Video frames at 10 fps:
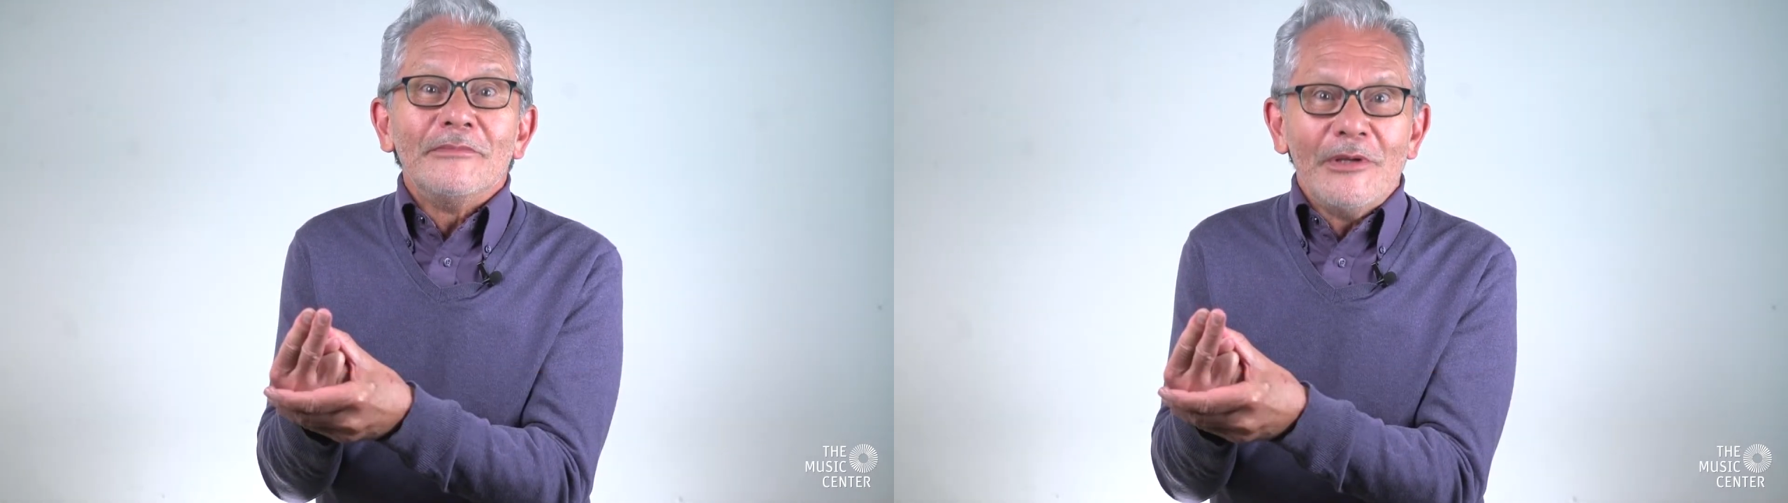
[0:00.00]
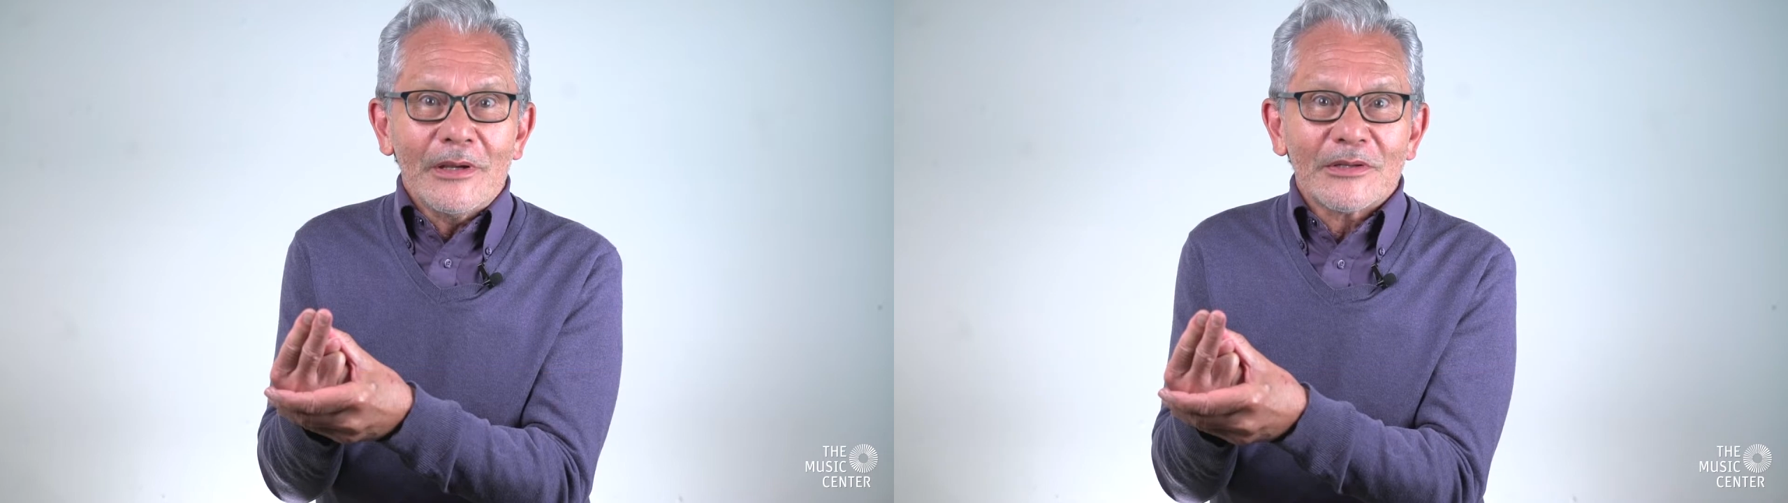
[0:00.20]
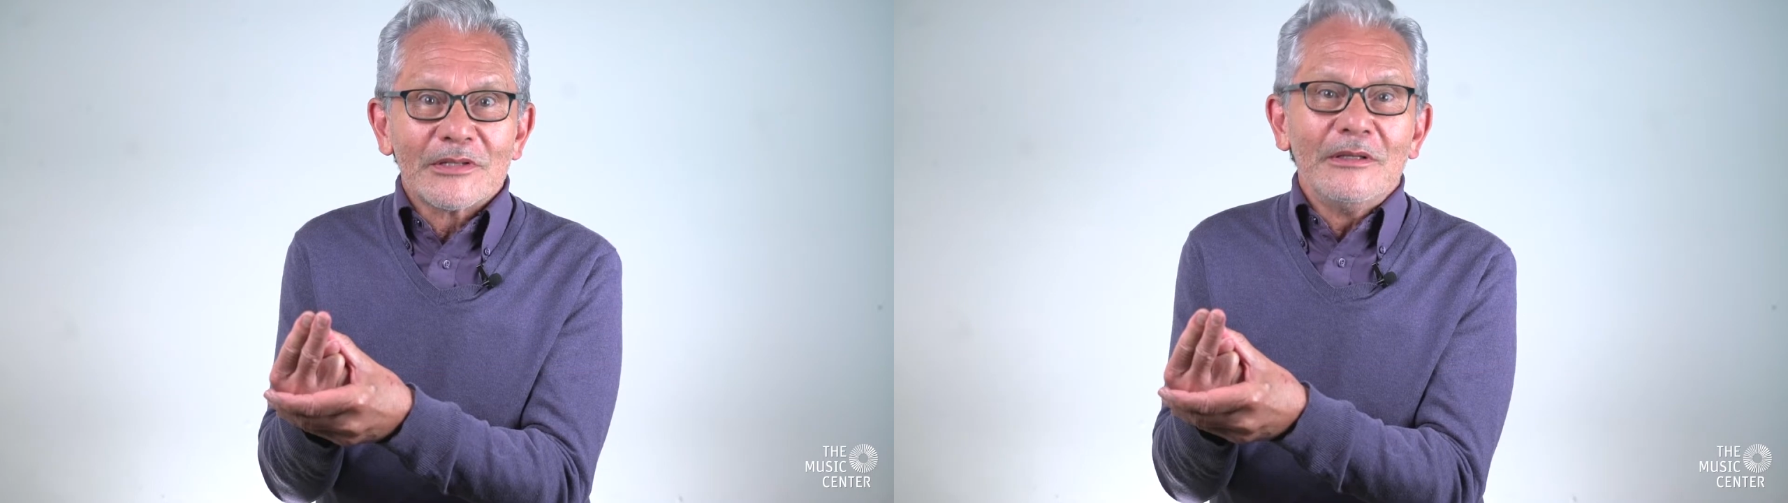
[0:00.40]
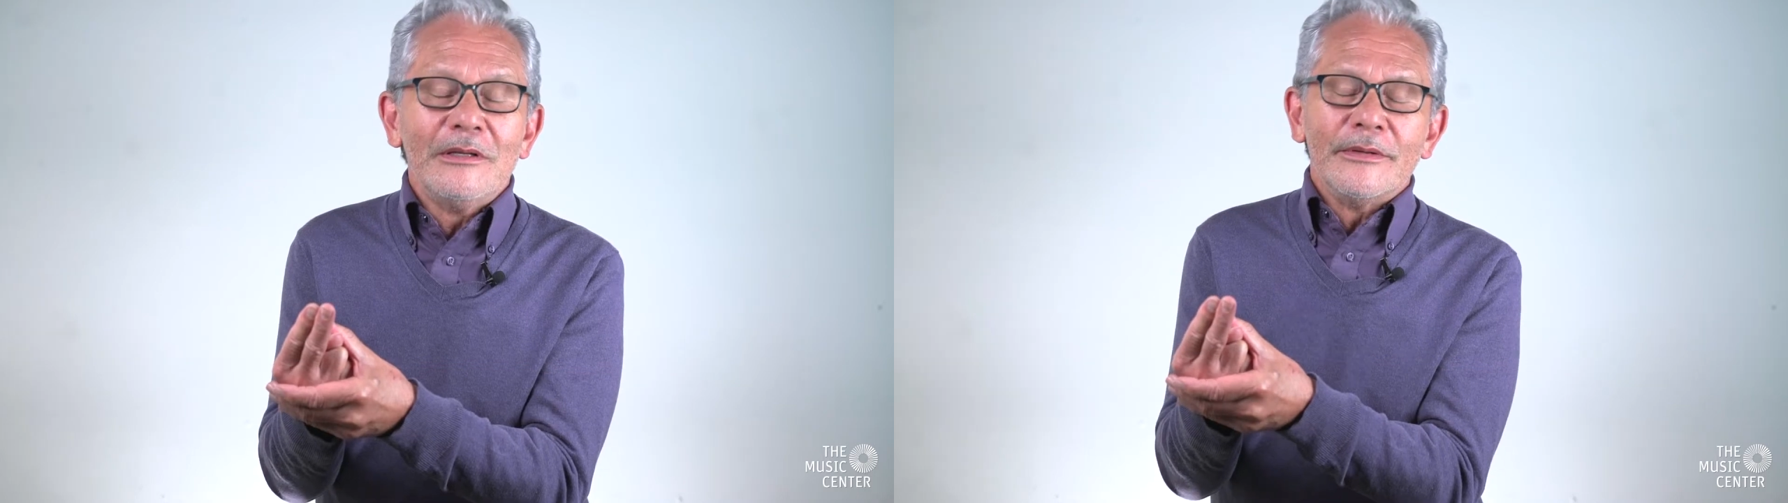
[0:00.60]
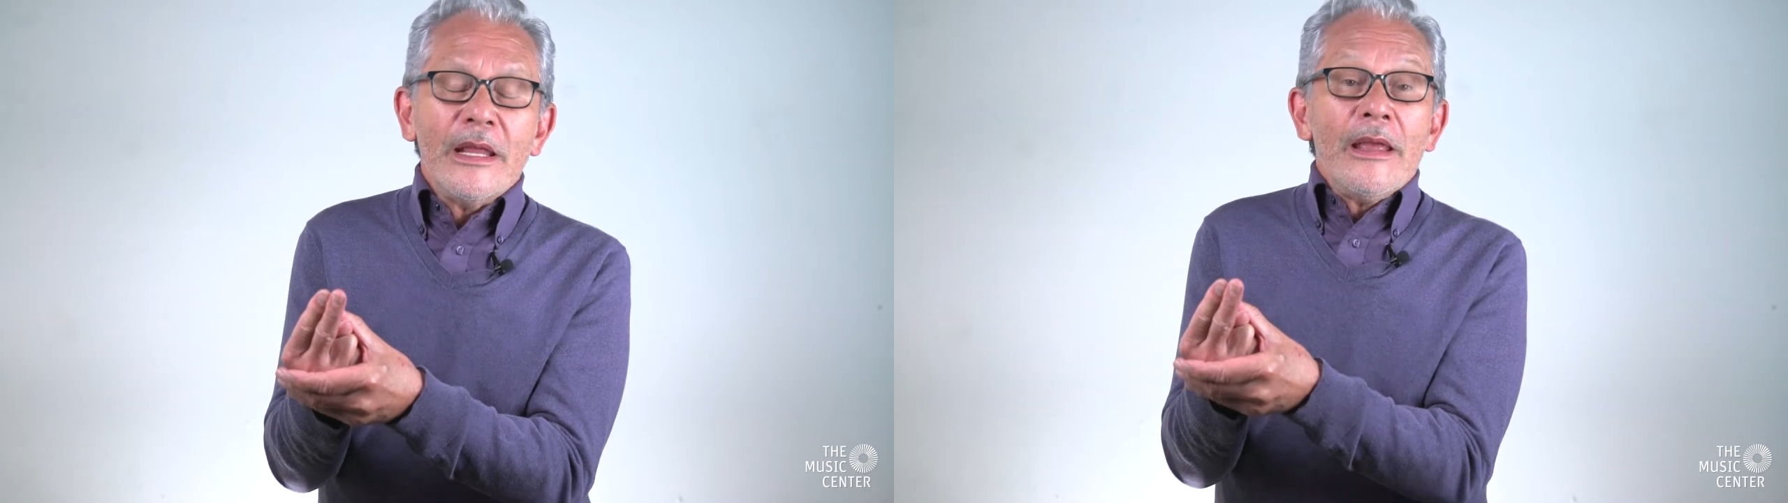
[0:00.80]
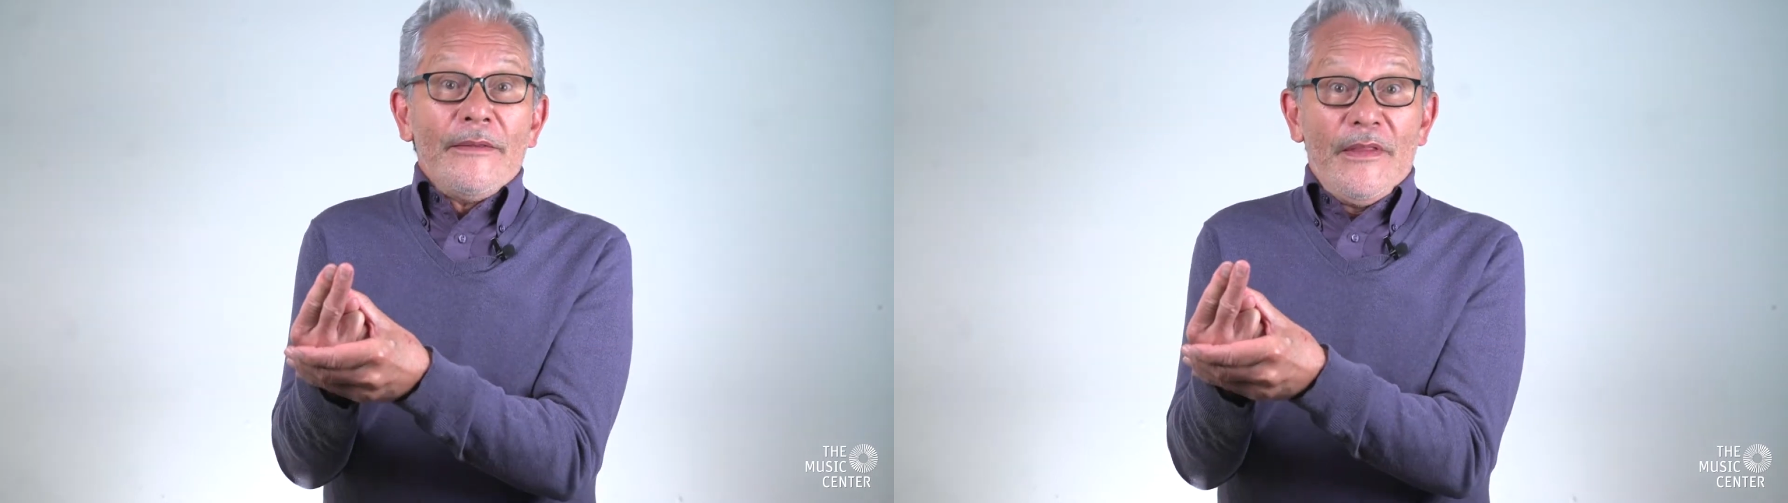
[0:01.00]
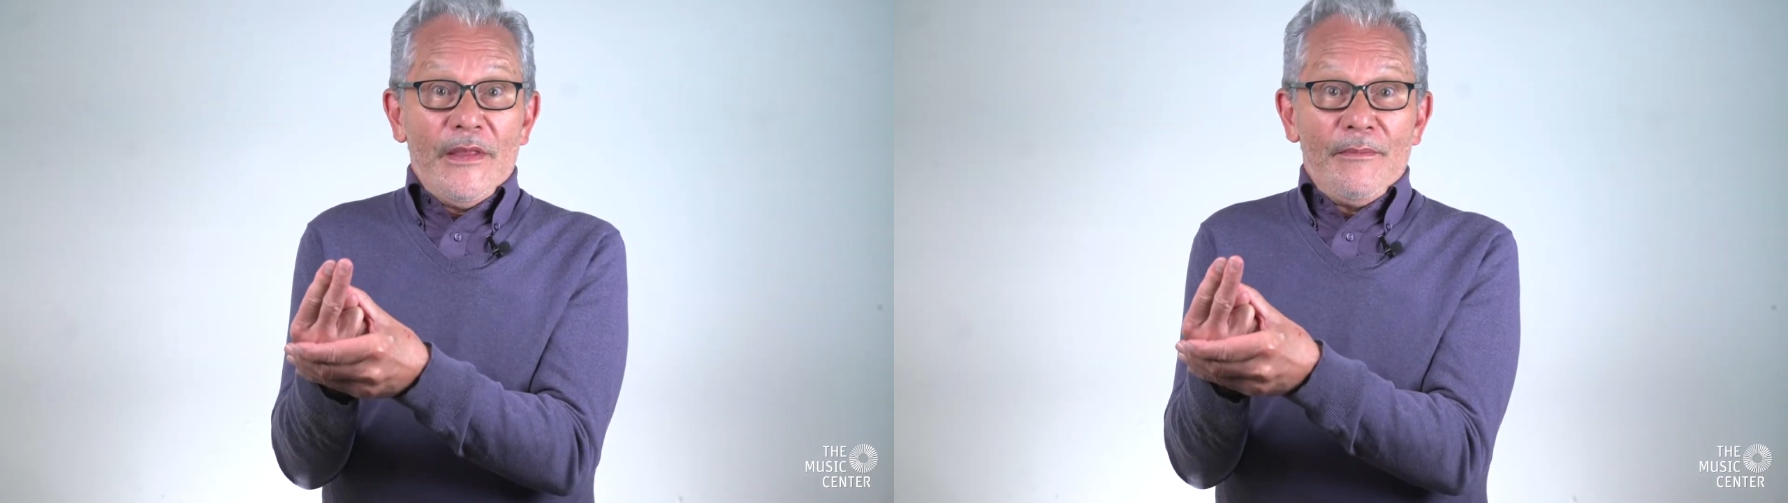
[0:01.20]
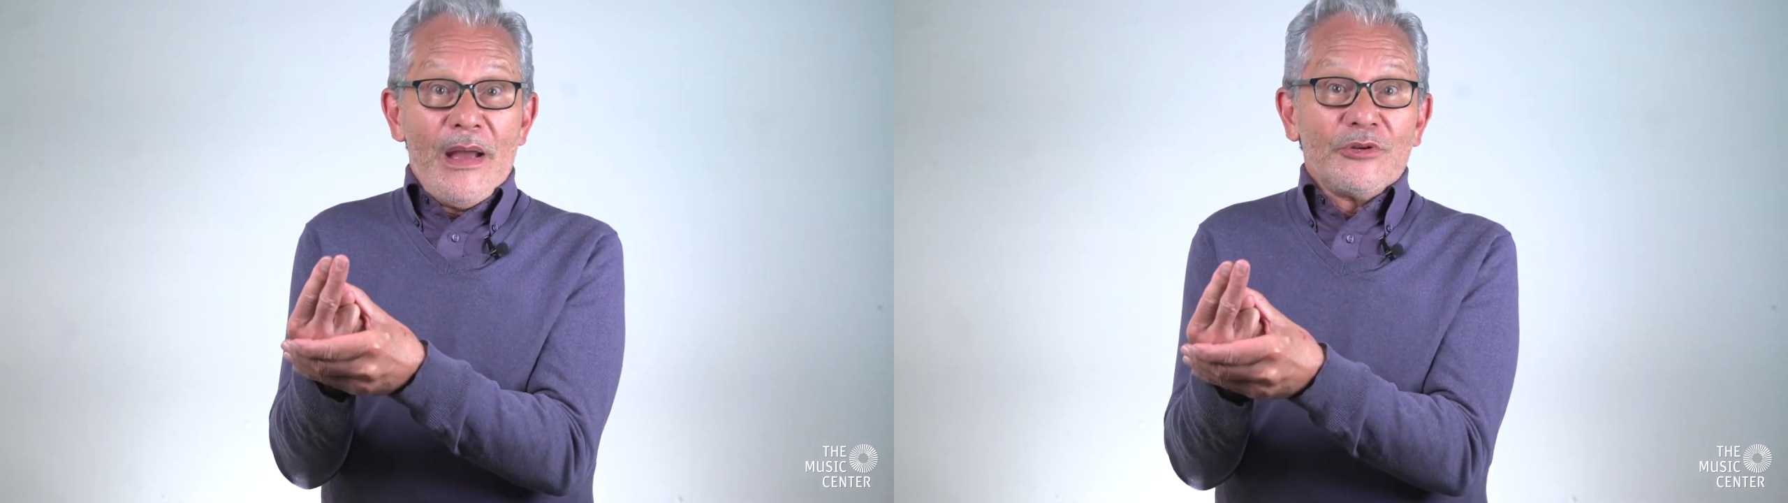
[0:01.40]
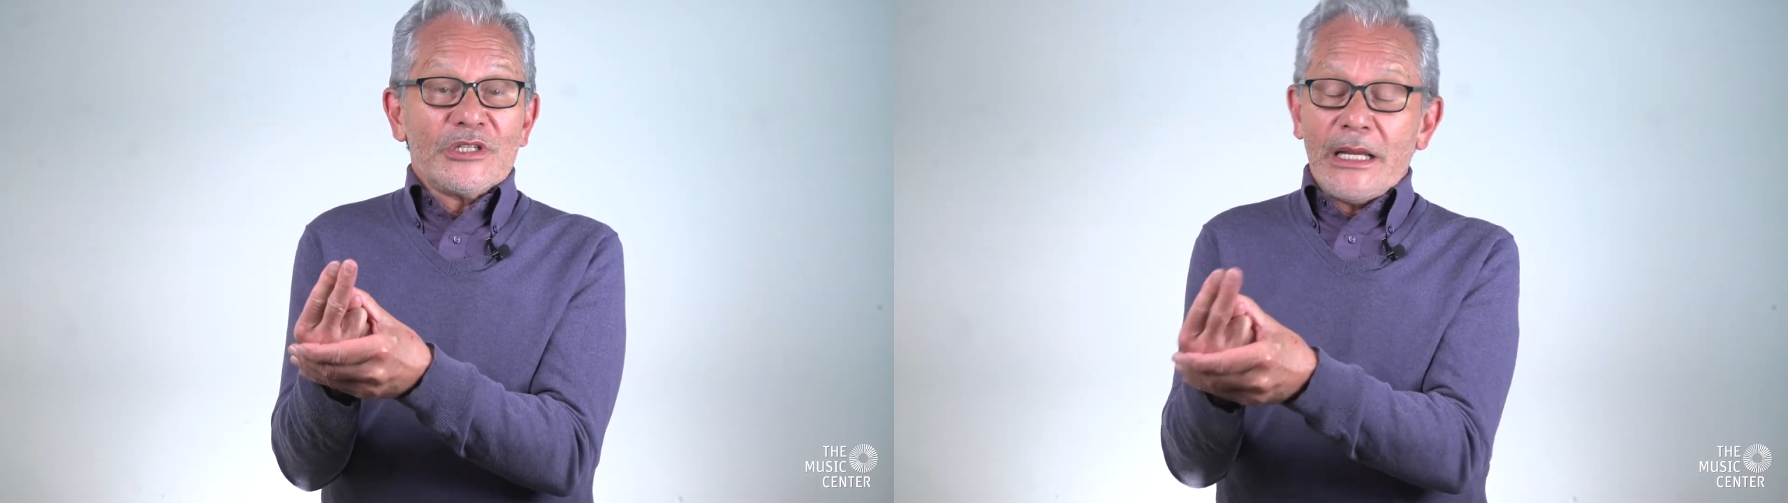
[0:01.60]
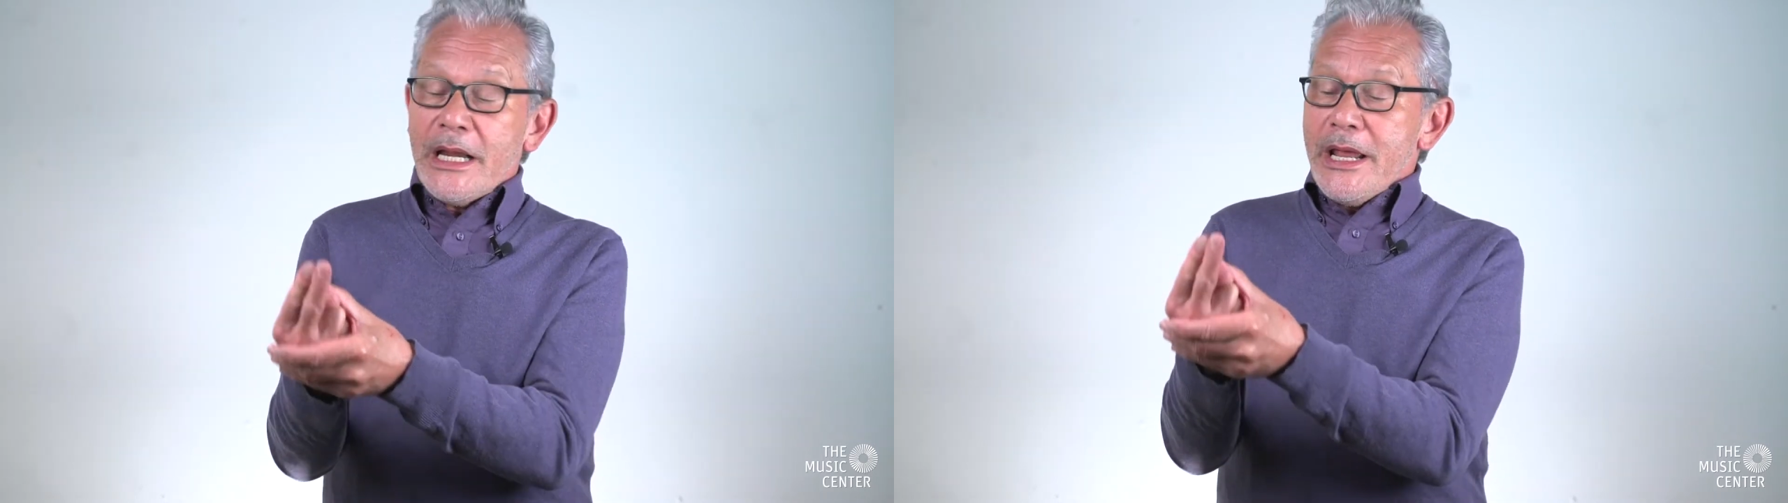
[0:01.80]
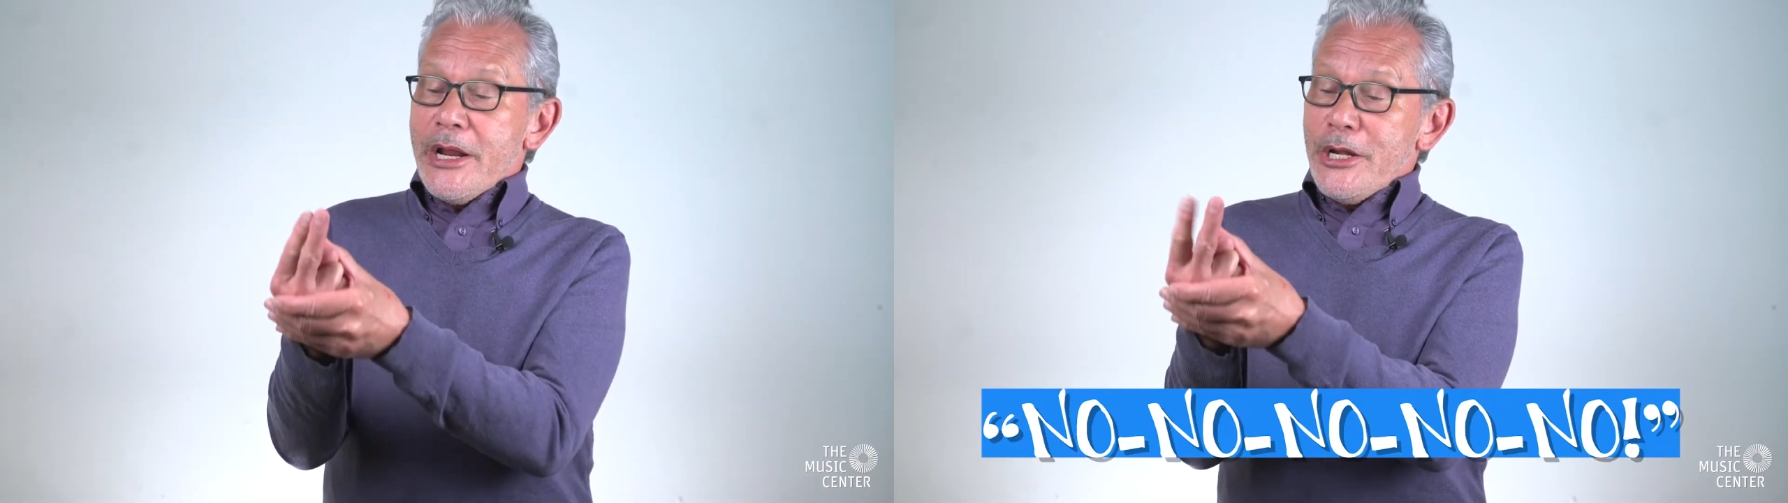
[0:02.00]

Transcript: Excellent. And then the mouse said,